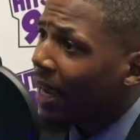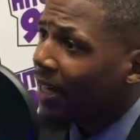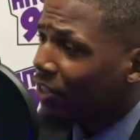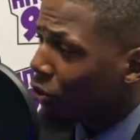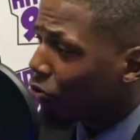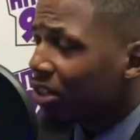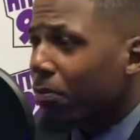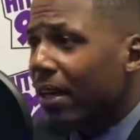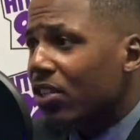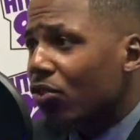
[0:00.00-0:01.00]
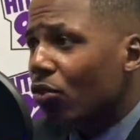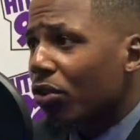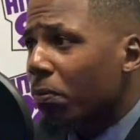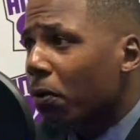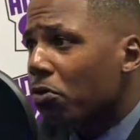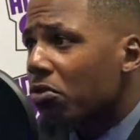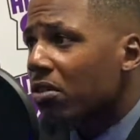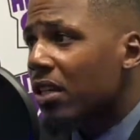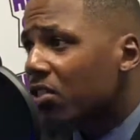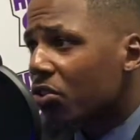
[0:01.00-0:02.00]
And it's usually based on the
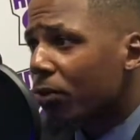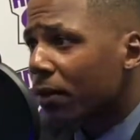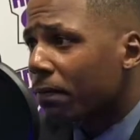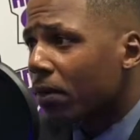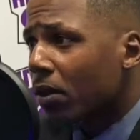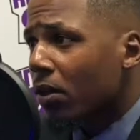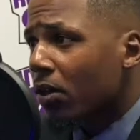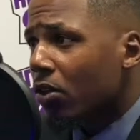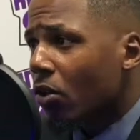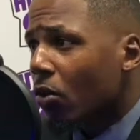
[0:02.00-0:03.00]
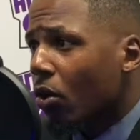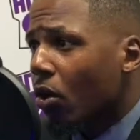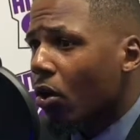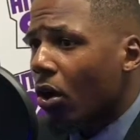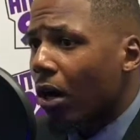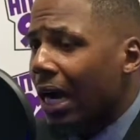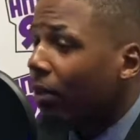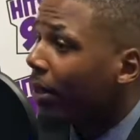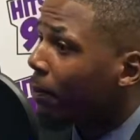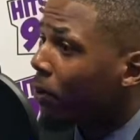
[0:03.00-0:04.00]
person's history, you know, or
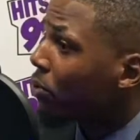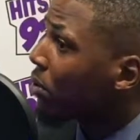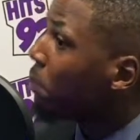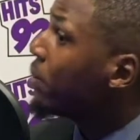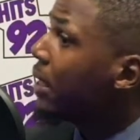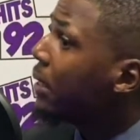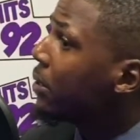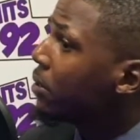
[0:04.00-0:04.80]
how that person appears.